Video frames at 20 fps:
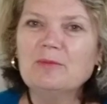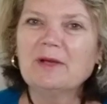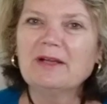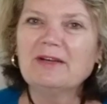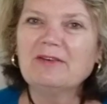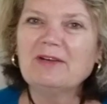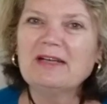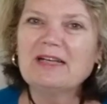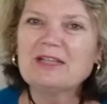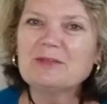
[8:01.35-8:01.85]
I
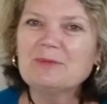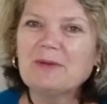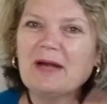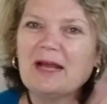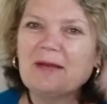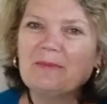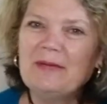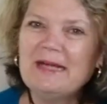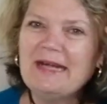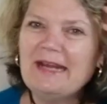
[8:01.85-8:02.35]
realized, but
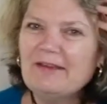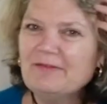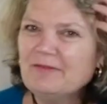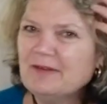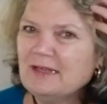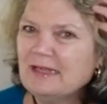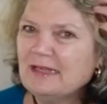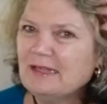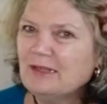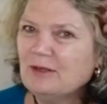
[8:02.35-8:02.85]
I'm
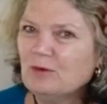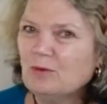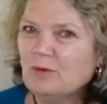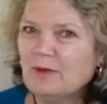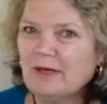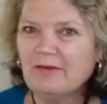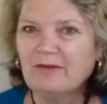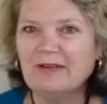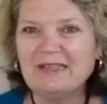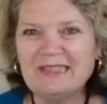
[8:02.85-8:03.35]
never going to
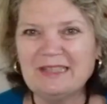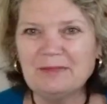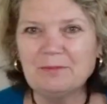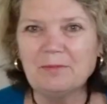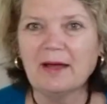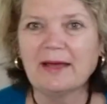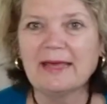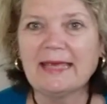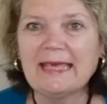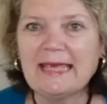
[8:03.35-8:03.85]
wear it in
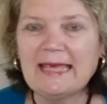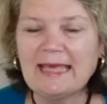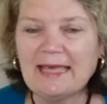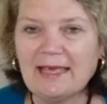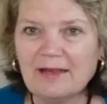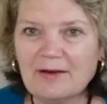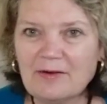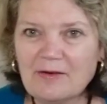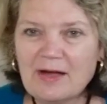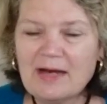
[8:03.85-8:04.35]
my
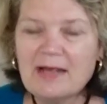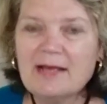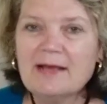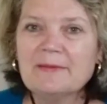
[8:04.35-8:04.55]
hair.